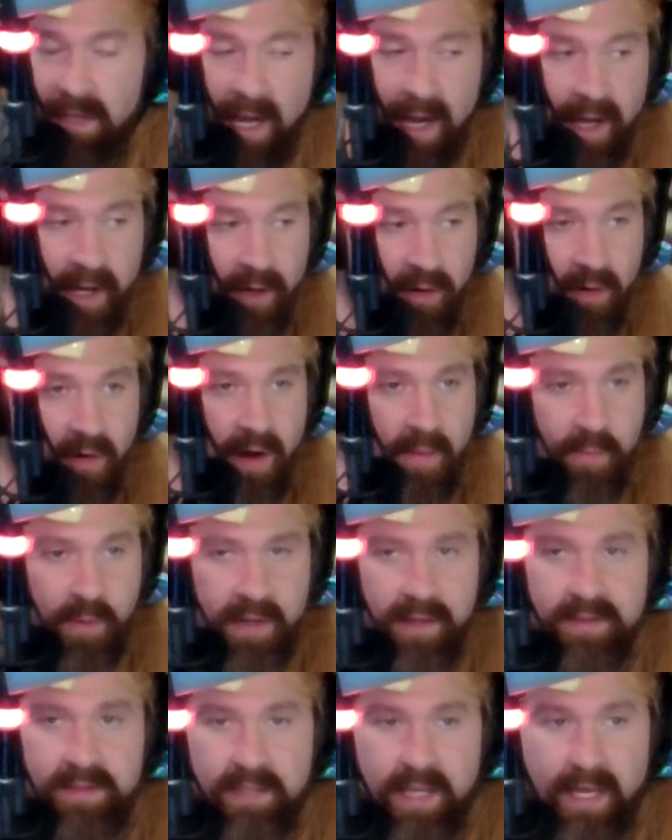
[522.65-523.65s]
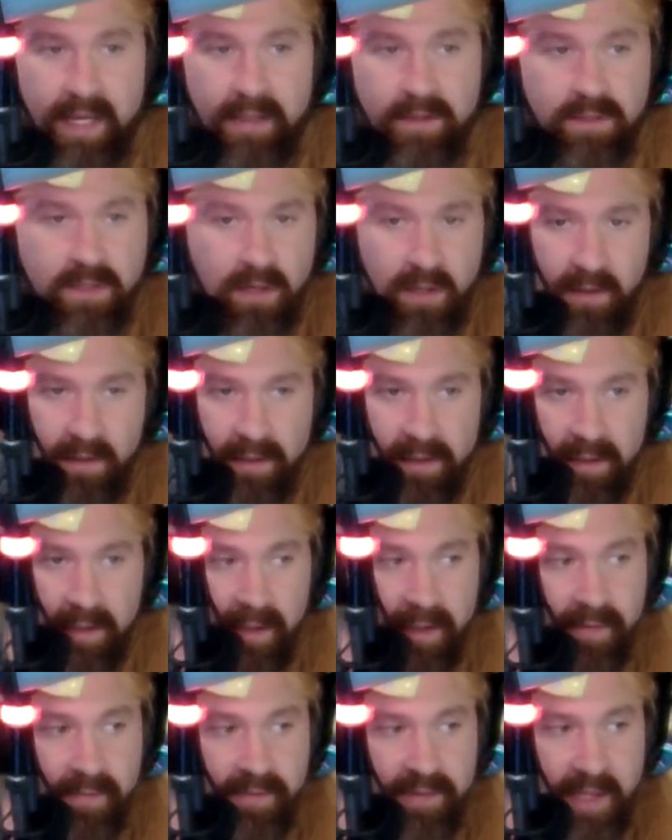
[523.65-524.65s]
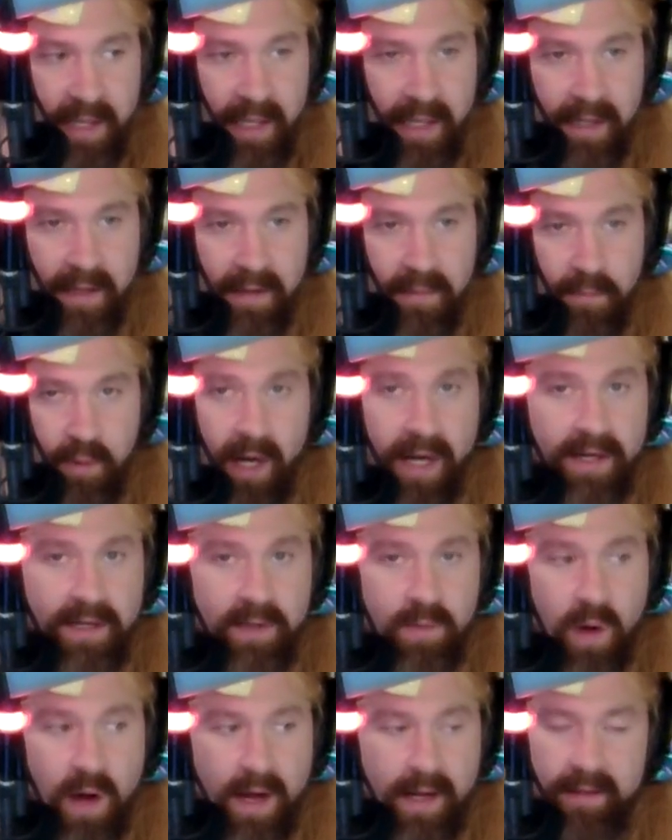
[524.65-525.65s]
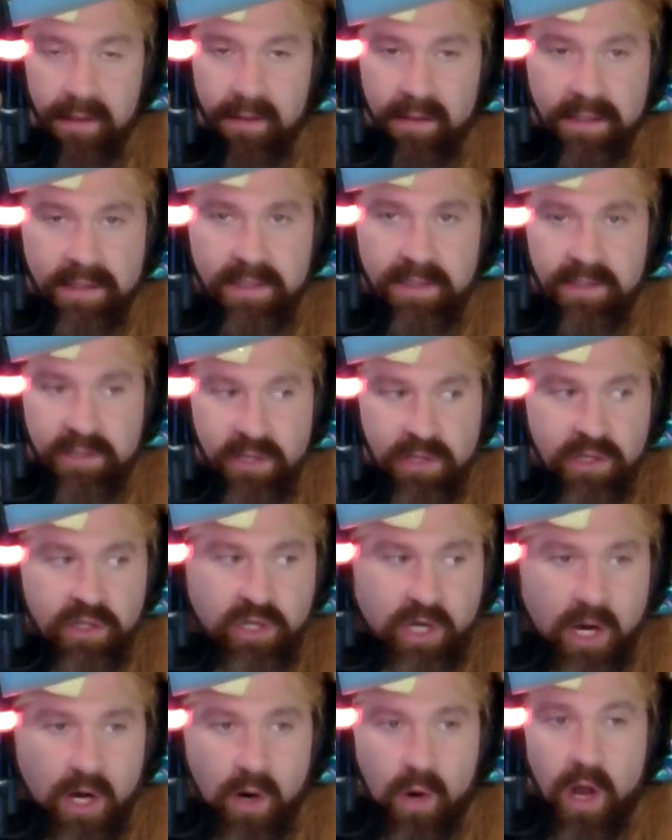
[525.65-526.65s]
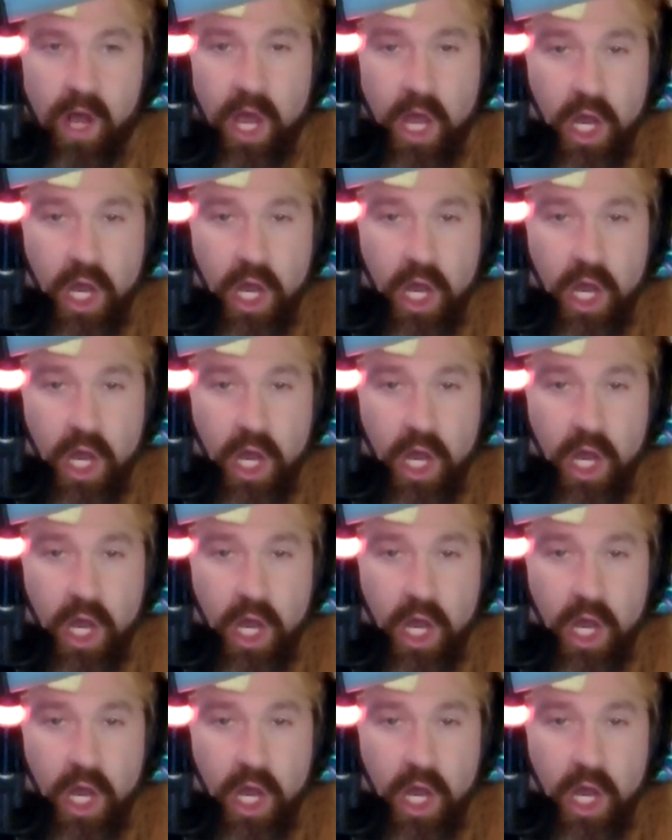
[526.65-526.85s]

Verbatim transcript: Guy I grew up with, skates, currently lives in Brandywine, listens to the show.